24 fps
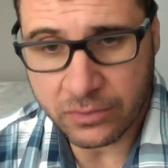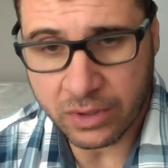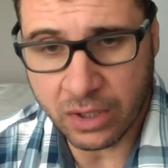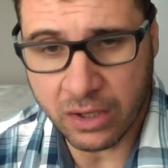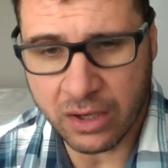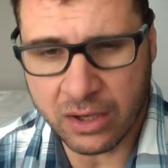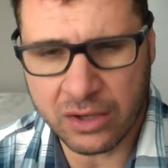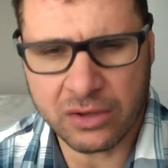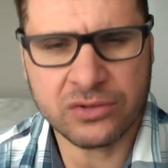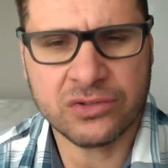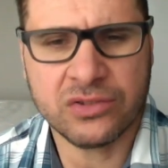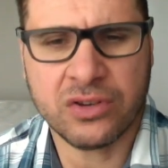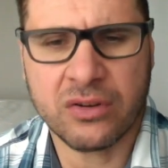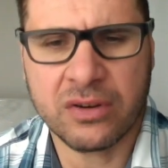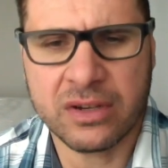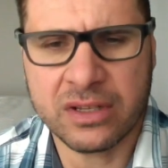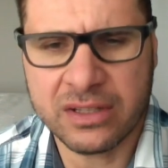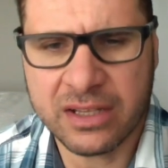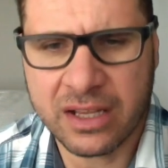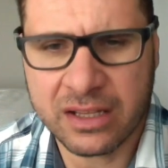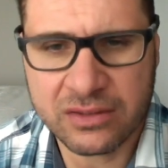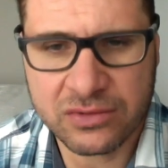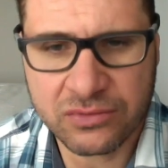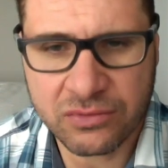Uh, sorry,
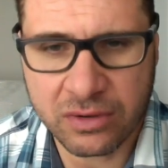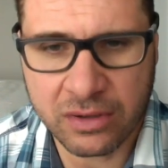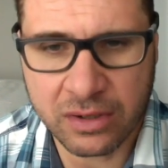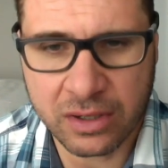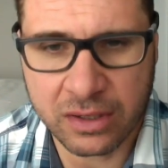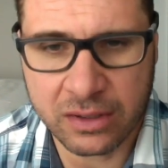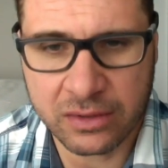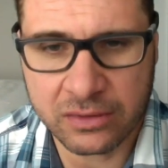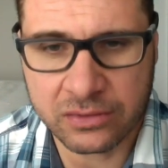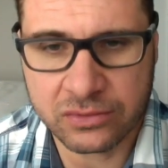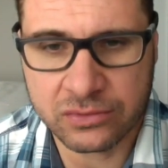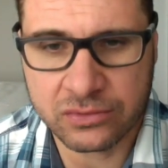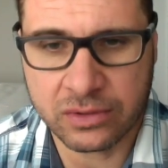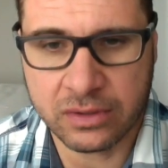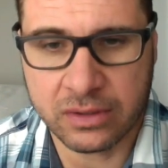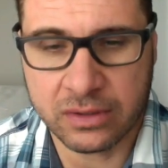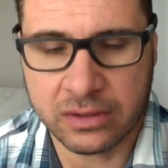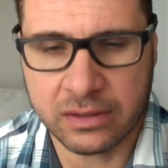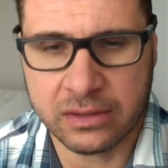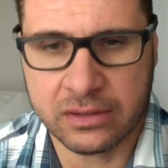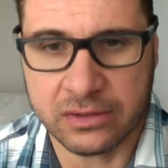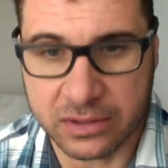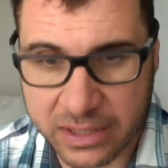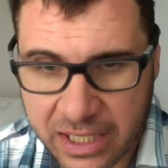not straw. Uh,
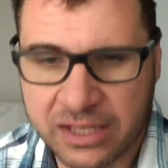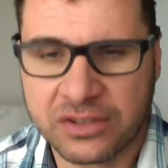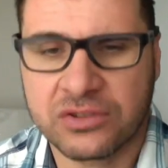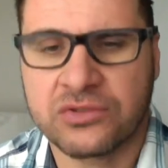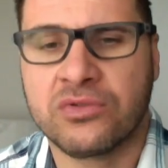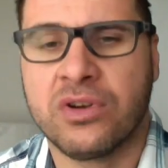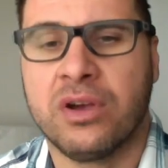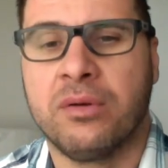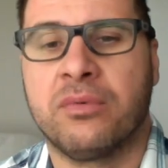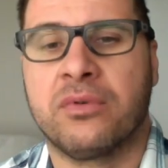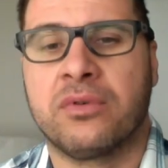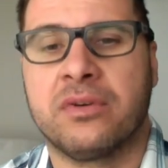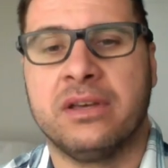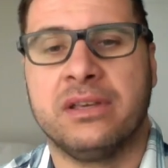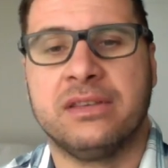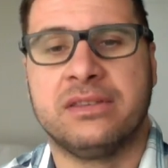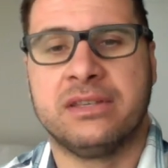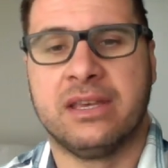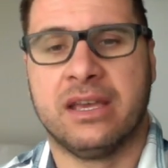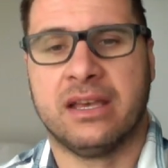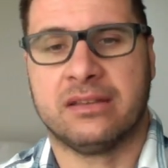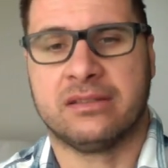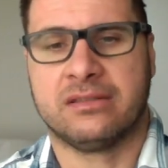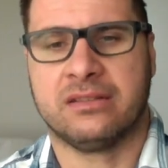yeah, strawberries.
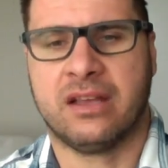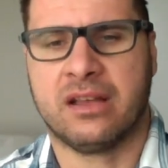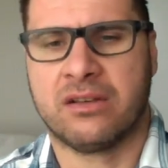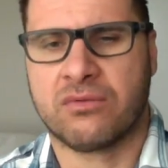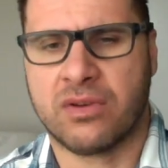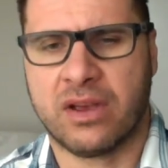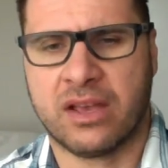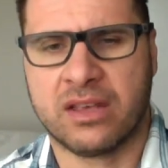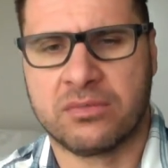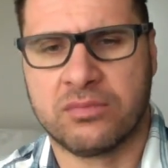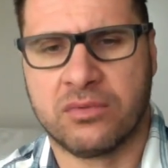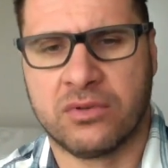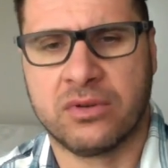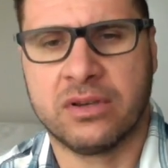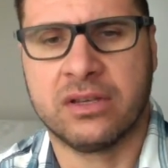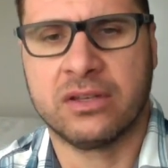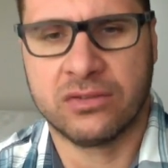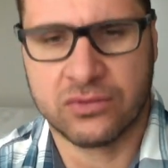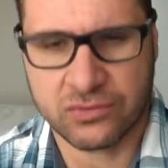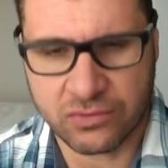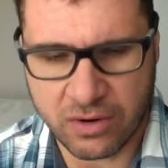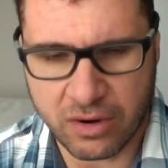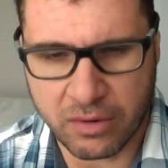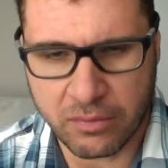Yes, not
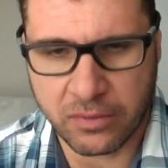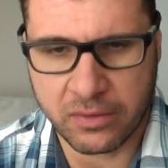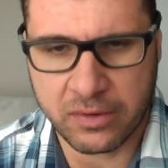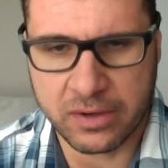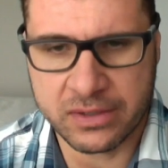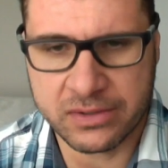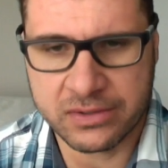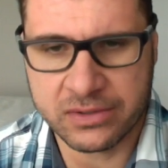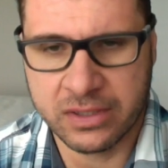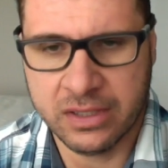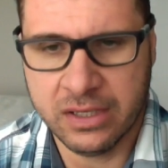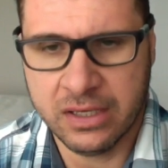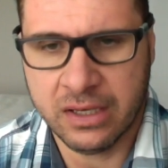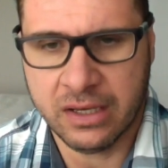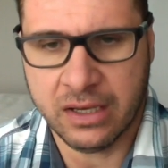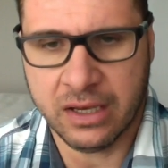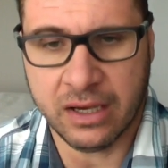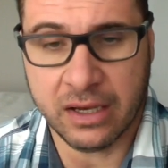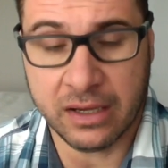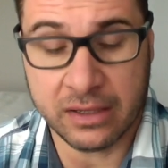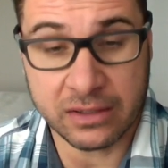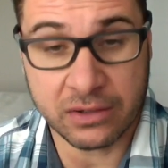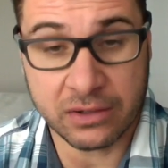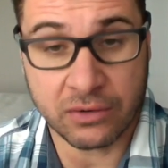raspberries. Strawberries,
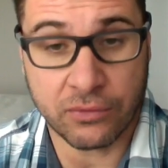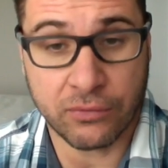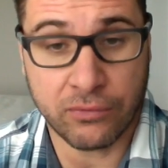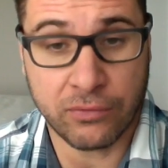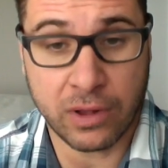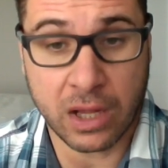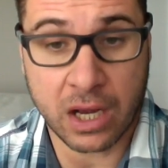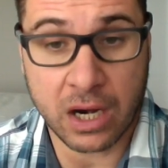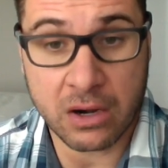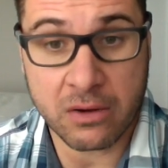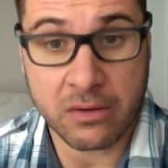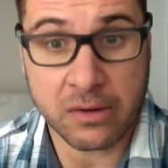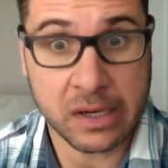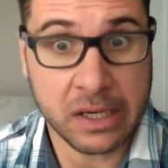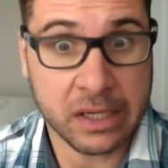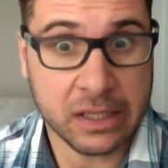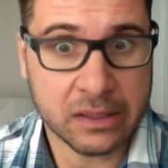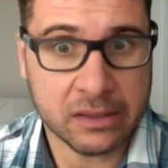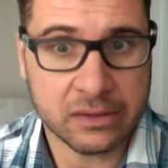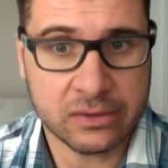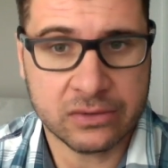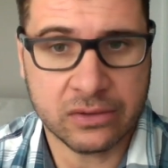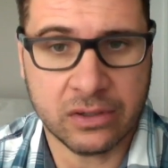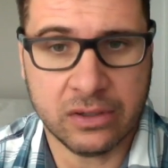uh, and they're flowering,
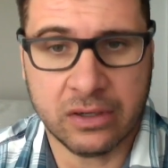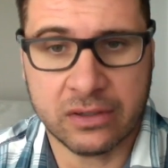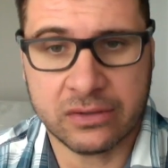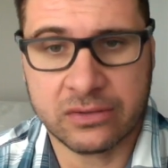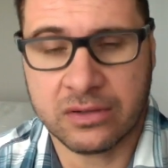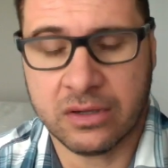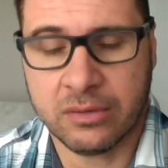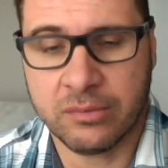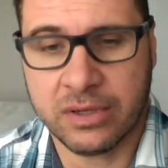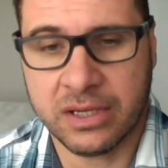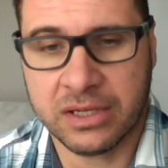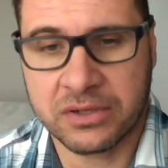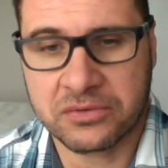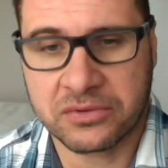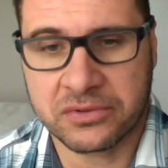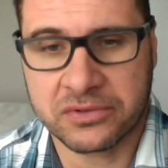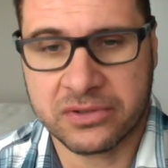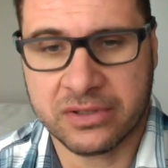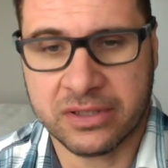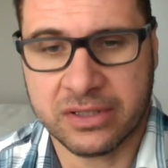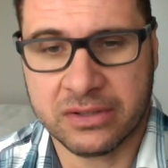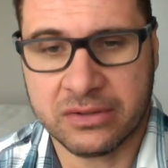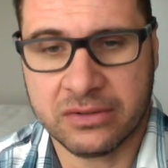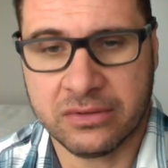so it's going to be
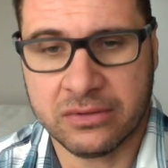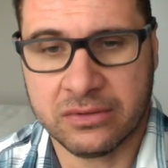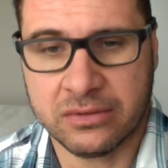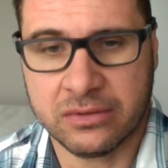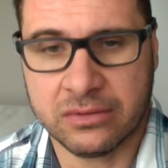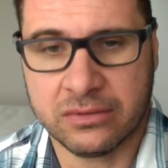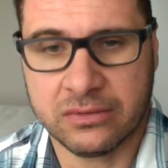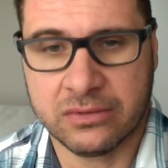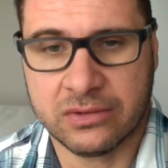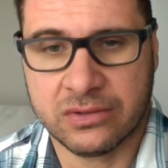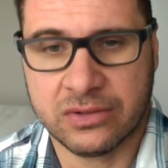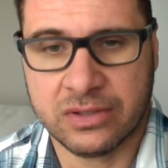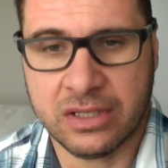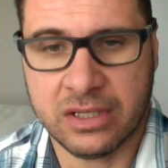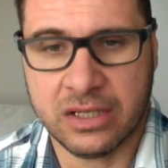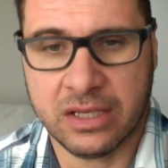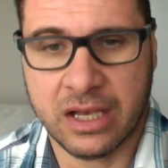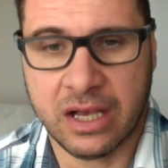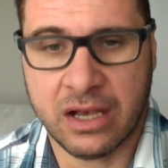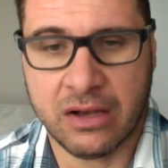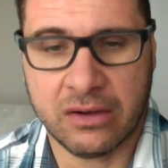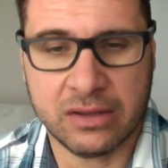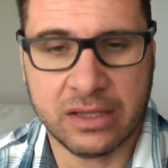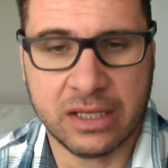interesting to see
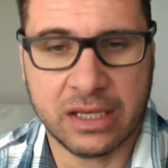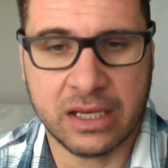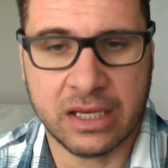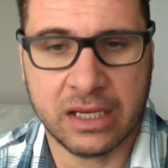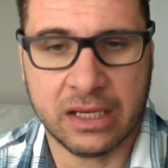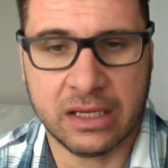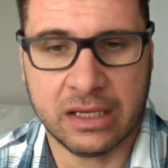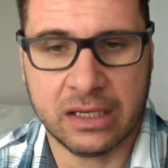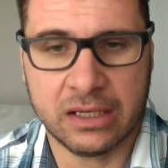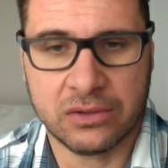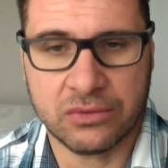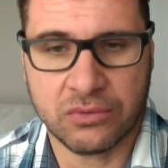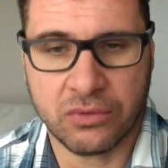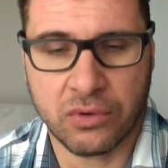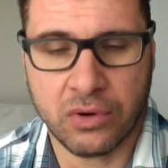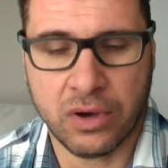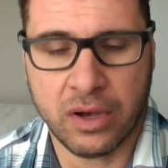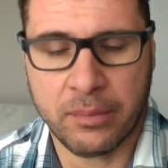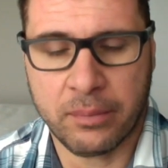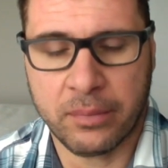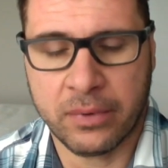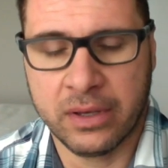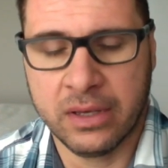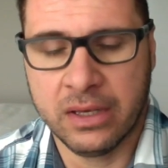how they grow
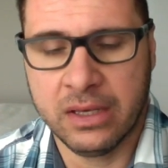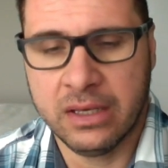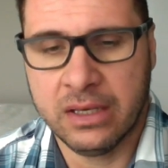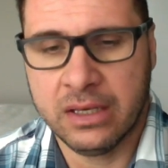up.